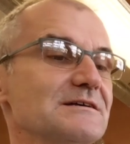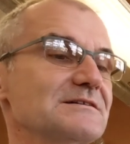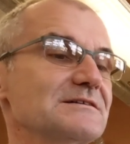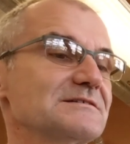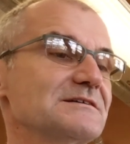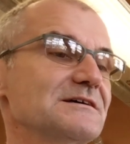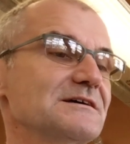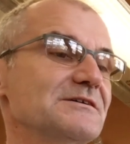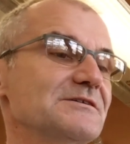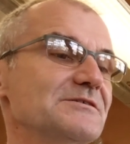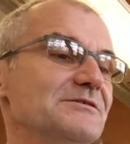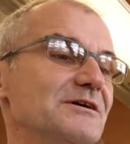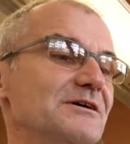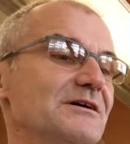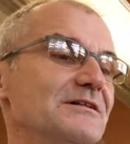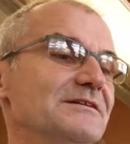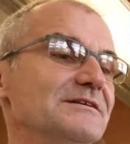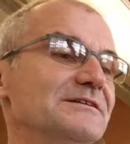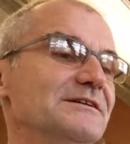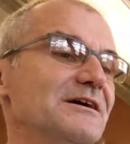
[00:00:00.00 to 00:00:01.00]
So
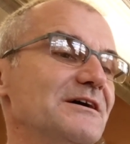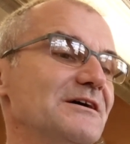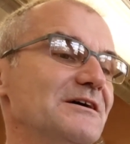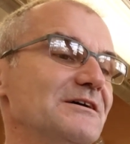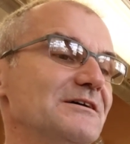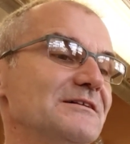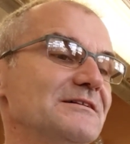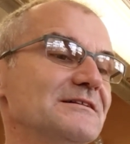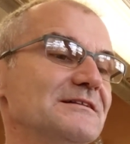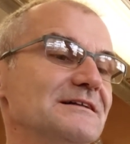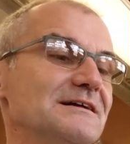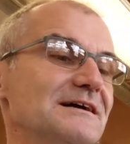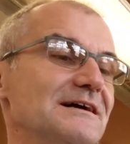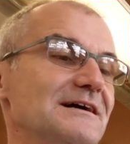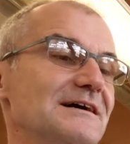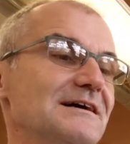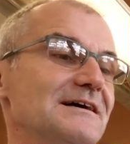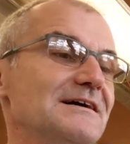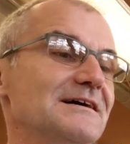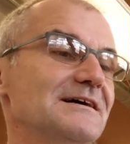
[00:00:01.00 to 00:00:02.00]
all in all,
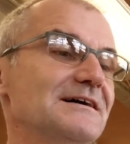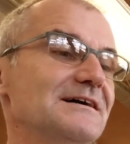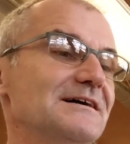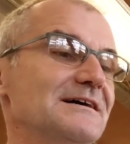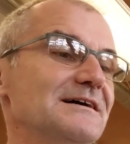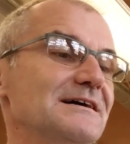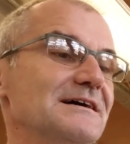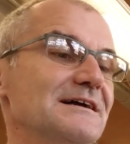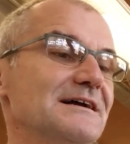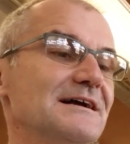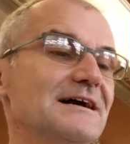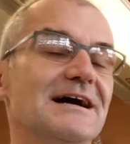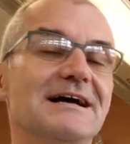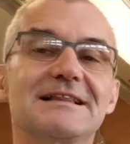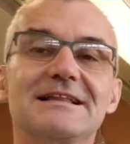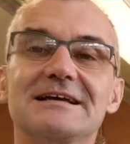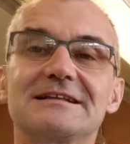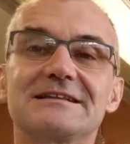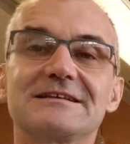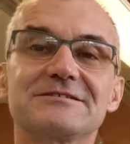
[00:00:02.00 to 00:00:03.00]

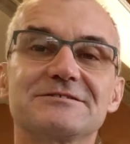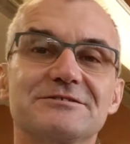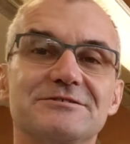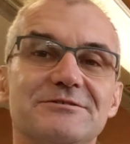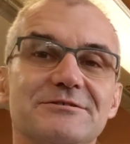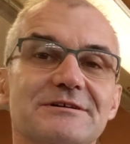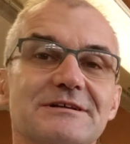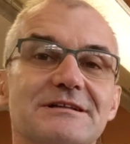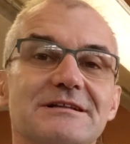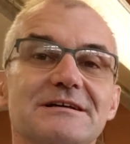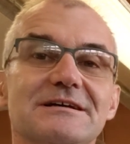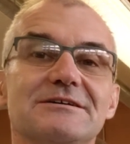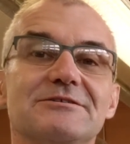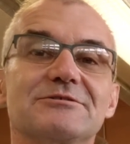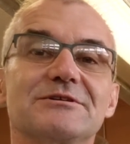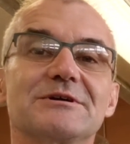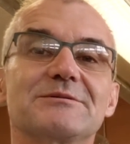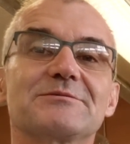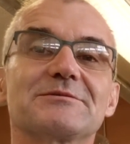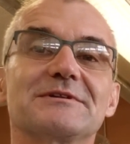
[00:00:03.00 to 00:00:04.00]
I like these Gorilla
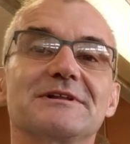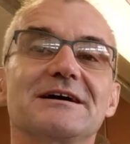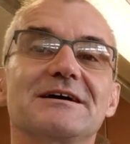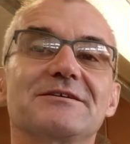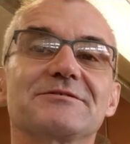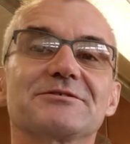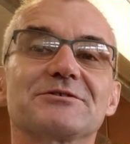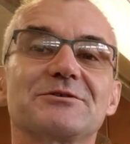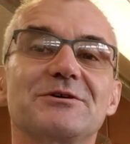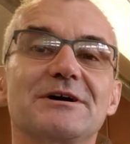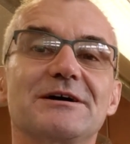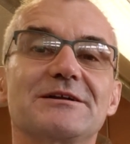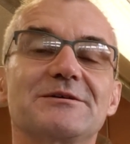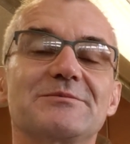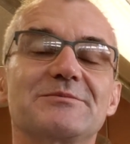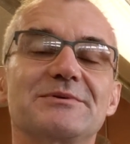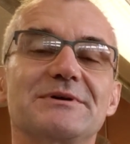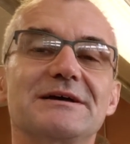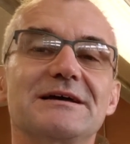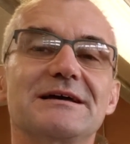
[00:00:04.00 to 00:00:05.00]
Grip gloves quite a
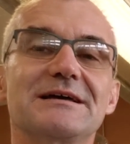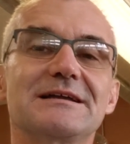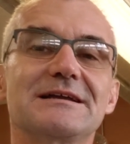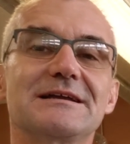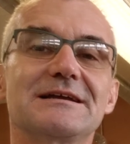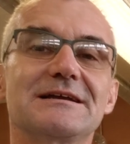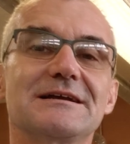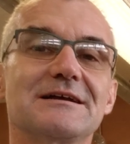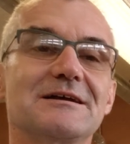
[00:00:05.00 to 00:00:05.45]
bit,